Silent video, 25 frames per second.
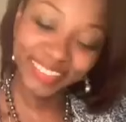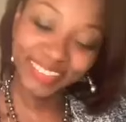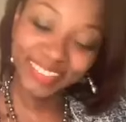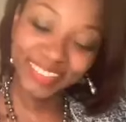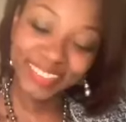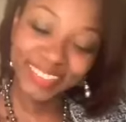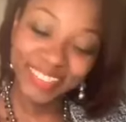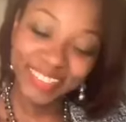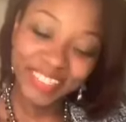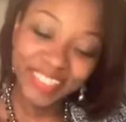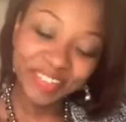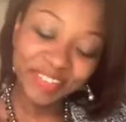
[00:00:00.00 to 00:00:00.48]
yeah.
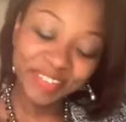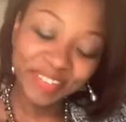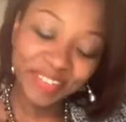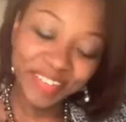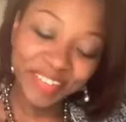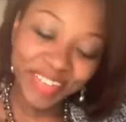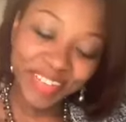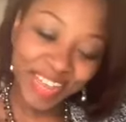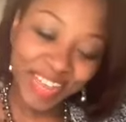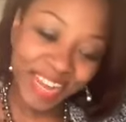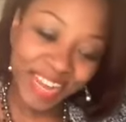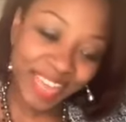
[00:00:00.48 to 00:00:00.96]

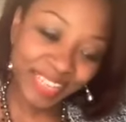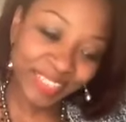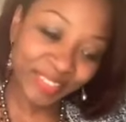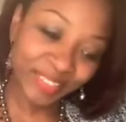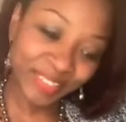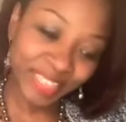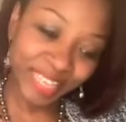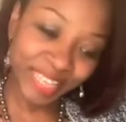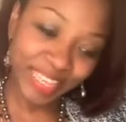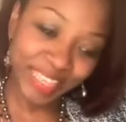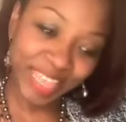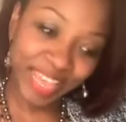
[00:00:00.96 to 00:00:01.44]
I like
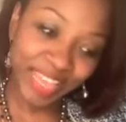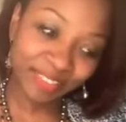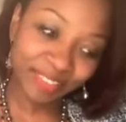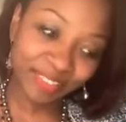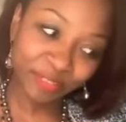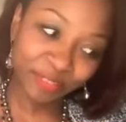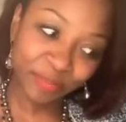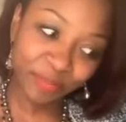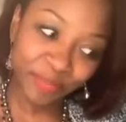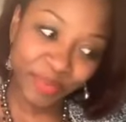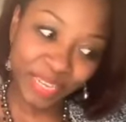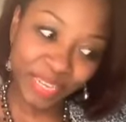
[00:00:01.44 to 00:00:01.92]
to say that
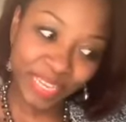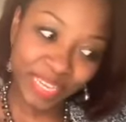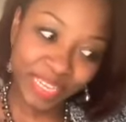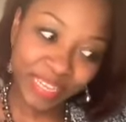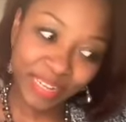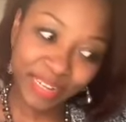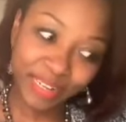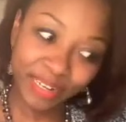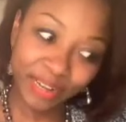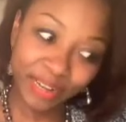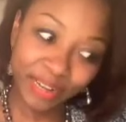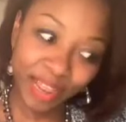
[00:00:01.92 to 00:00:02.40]
for
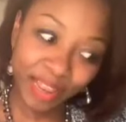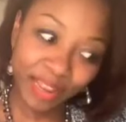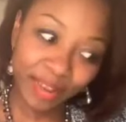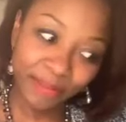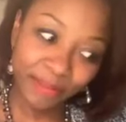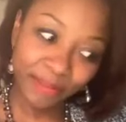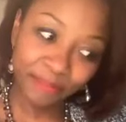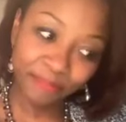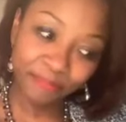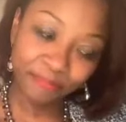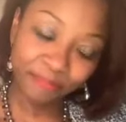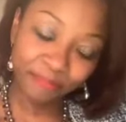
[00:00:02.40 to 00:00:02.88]
me,
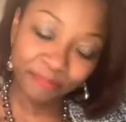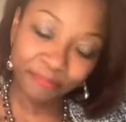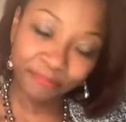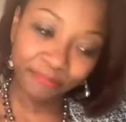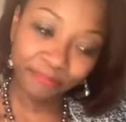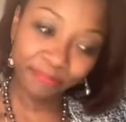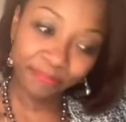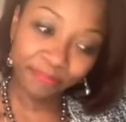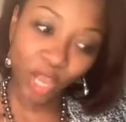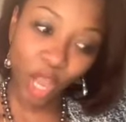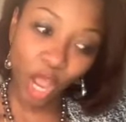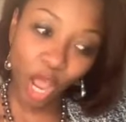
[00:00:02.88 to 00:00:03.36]
uh,
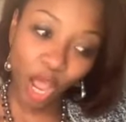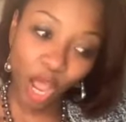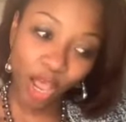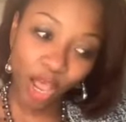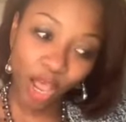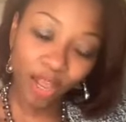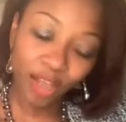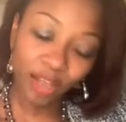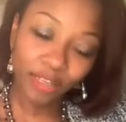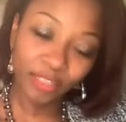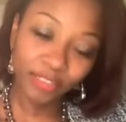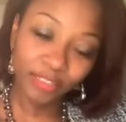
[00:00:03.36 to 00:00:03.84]

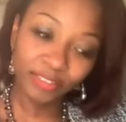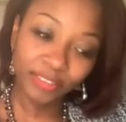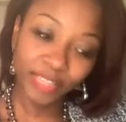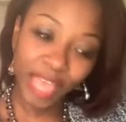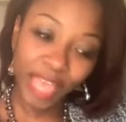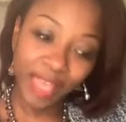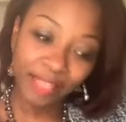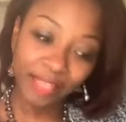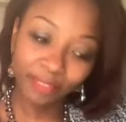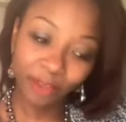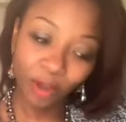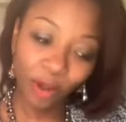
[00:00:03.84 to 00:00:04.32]
God
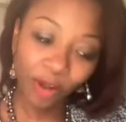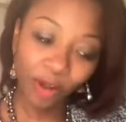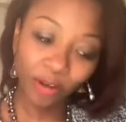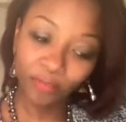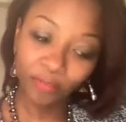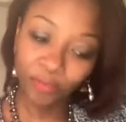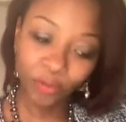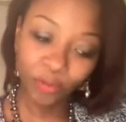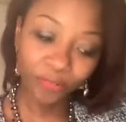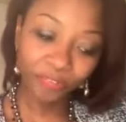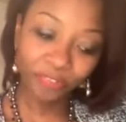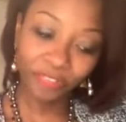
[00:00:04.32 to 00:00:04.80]
and all
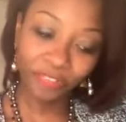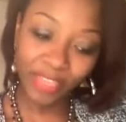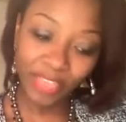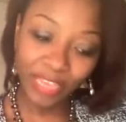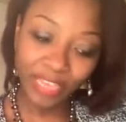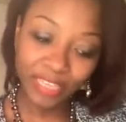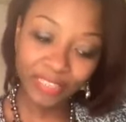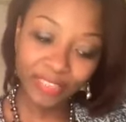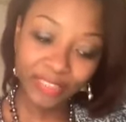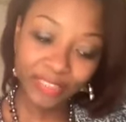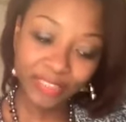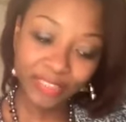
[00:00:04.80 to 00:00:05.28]
of those
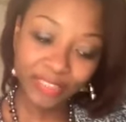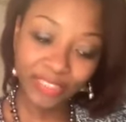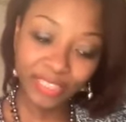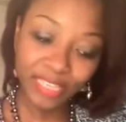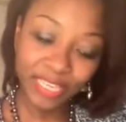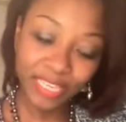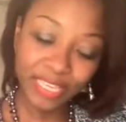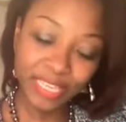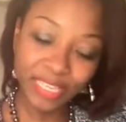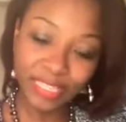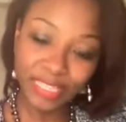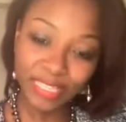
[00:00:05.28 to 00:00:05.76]
things
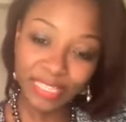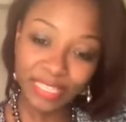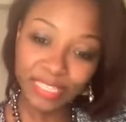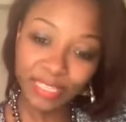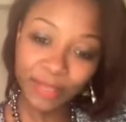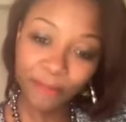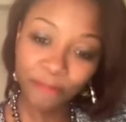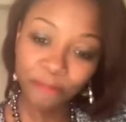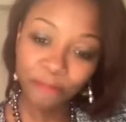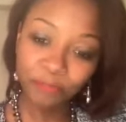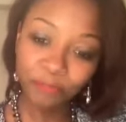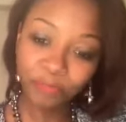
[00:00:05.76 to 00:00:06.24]
is
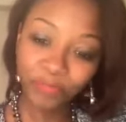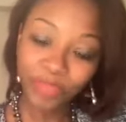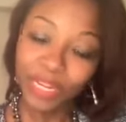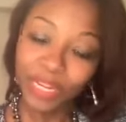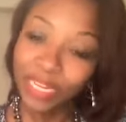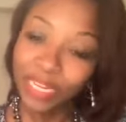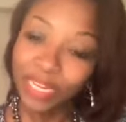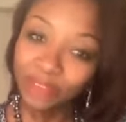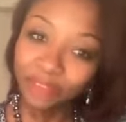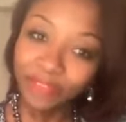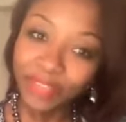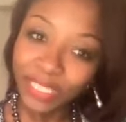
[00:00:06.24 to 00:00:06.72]

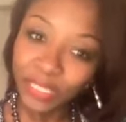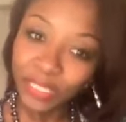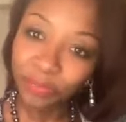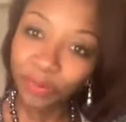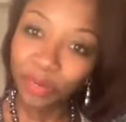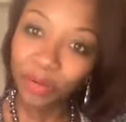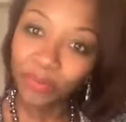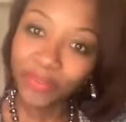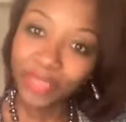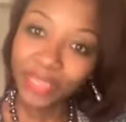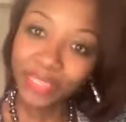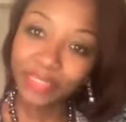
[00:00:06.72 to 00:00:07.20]
lived
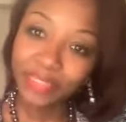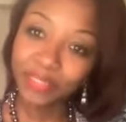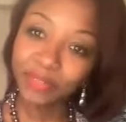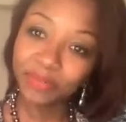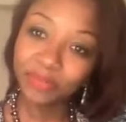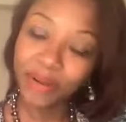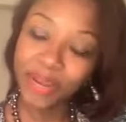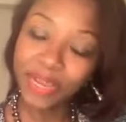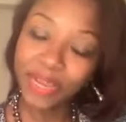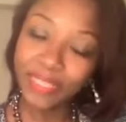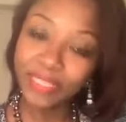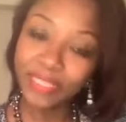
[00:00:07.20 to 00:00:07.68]
experience,
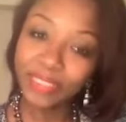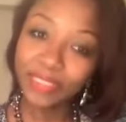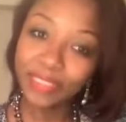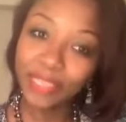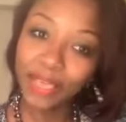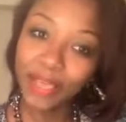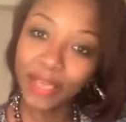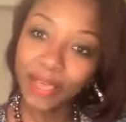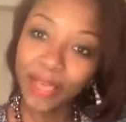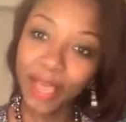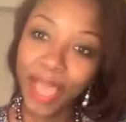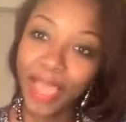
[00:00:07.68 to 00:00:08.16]
right?
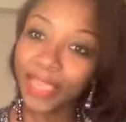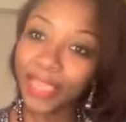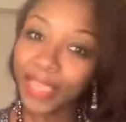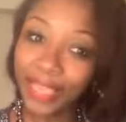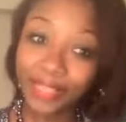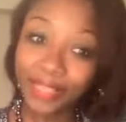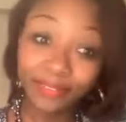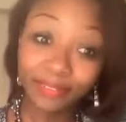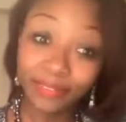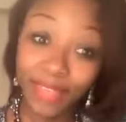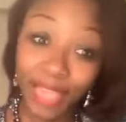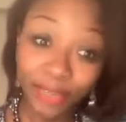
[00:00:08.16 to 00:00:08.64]
I
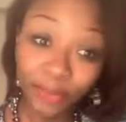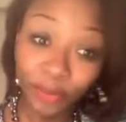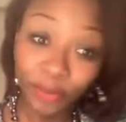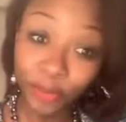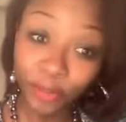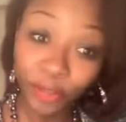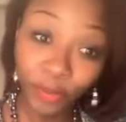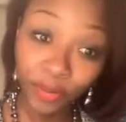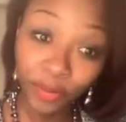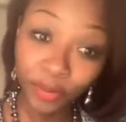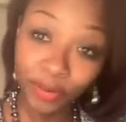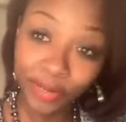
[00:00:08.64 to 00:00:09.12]
can't, I
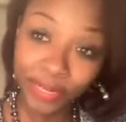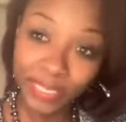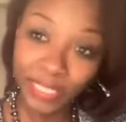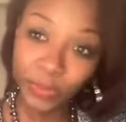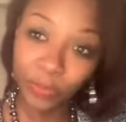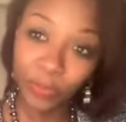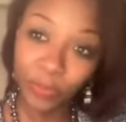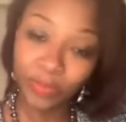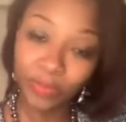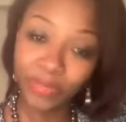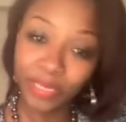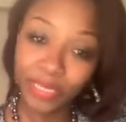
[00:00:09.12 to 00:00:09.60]
don't know your
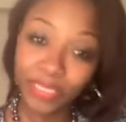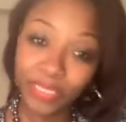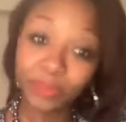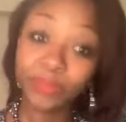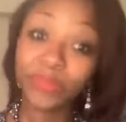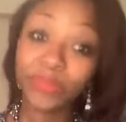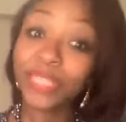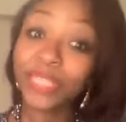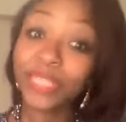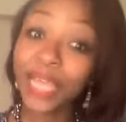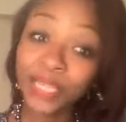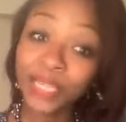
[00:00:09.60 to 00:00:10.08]
experience,
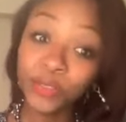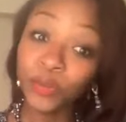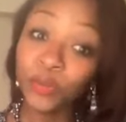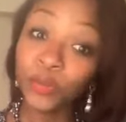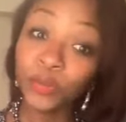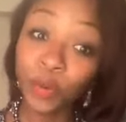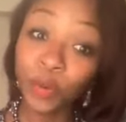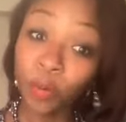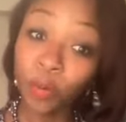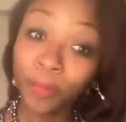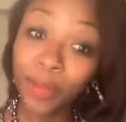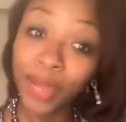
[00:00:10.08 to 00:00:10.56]
but I do
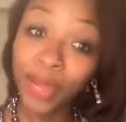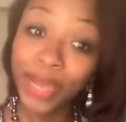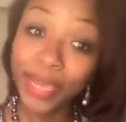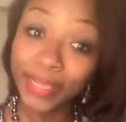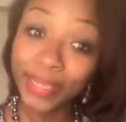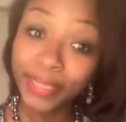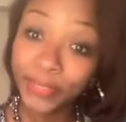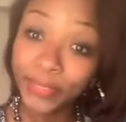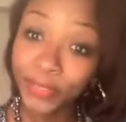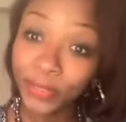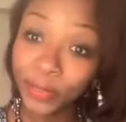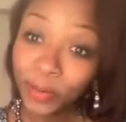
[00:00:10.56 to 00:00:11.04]
know
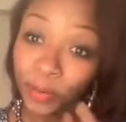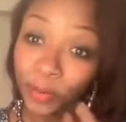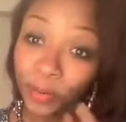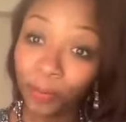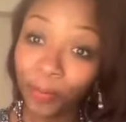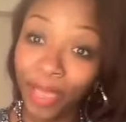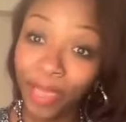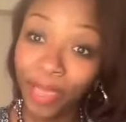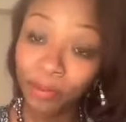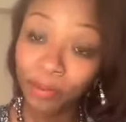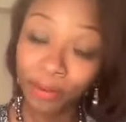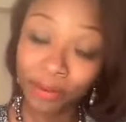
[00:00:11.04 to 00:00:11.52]
mine. So
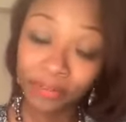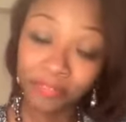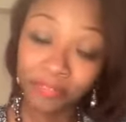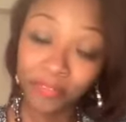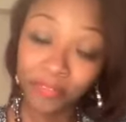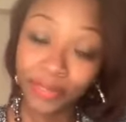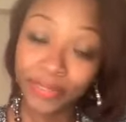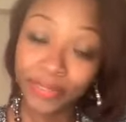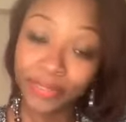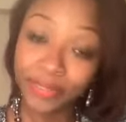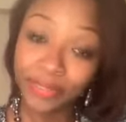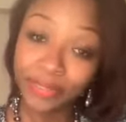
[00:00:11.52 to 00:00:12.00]
my mm.
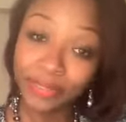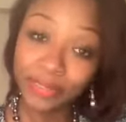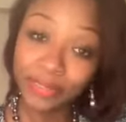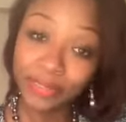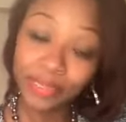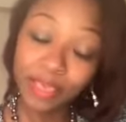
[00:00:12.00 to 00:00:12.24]
reference,